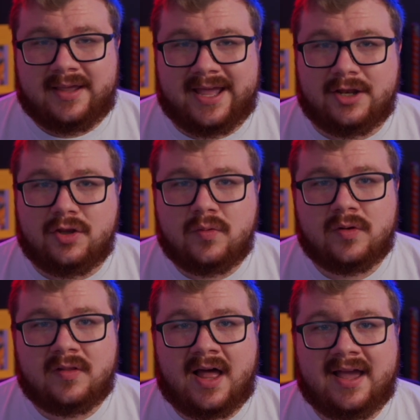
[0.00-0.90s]
and
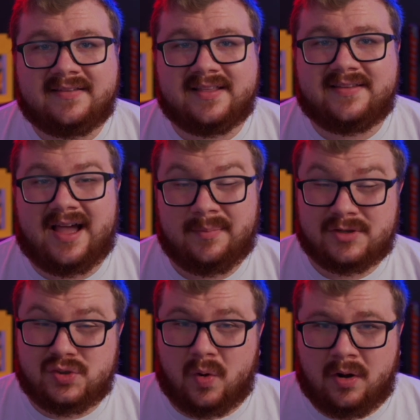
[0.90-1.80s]
utilize the time
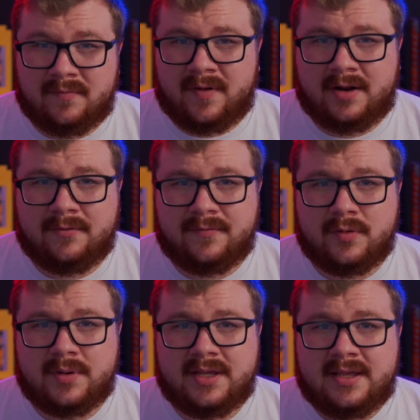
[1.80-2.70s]
that you are VOD
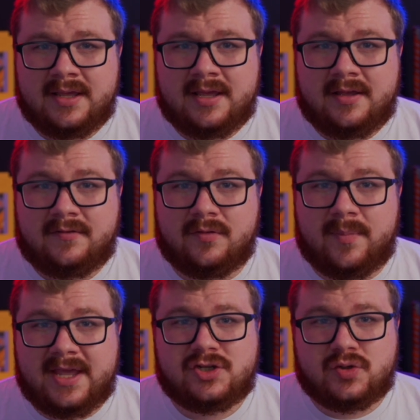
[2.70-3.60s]
reviewing to
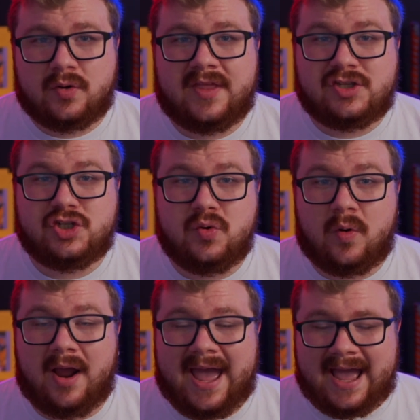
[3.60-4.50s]
make sure that you
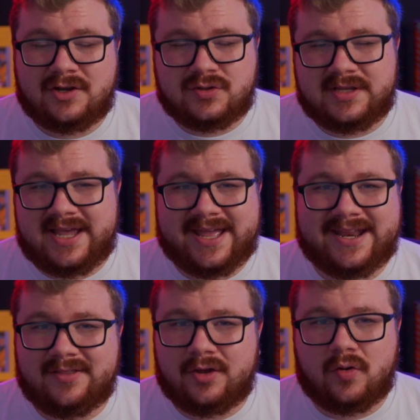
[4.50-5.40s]
are actually
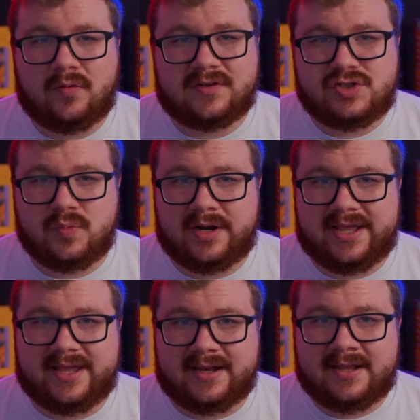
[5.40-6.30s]
hitting the goals that you want to
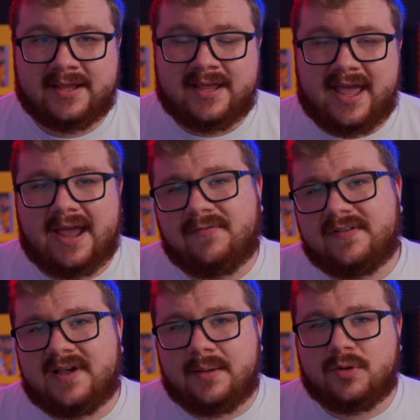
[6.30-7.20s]
hit. Every
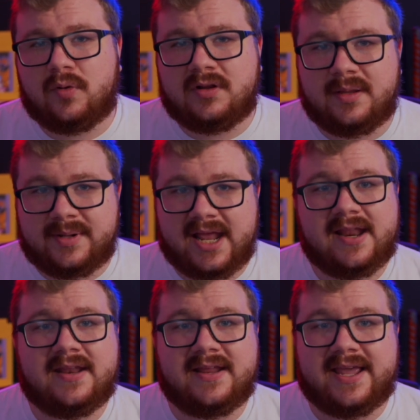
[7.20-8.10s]
time you're
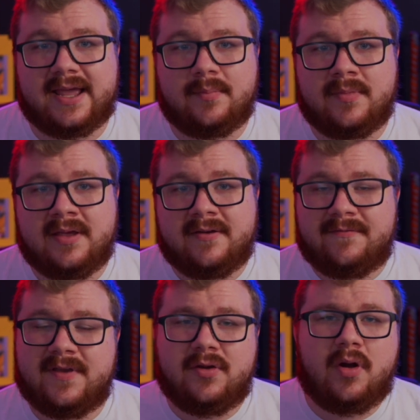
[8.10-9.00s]
eliminated in a game,
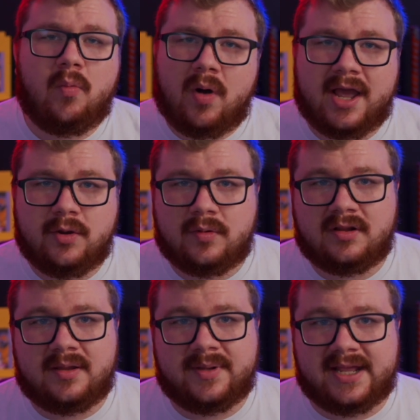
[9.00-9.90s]
figure out why you were
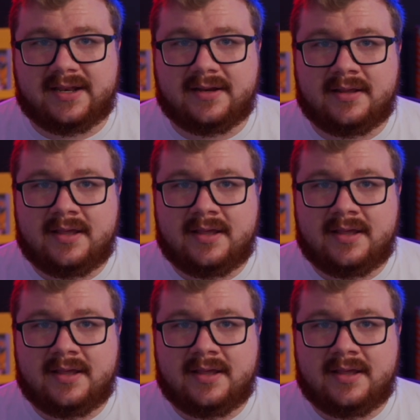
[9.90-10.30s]
eliminated.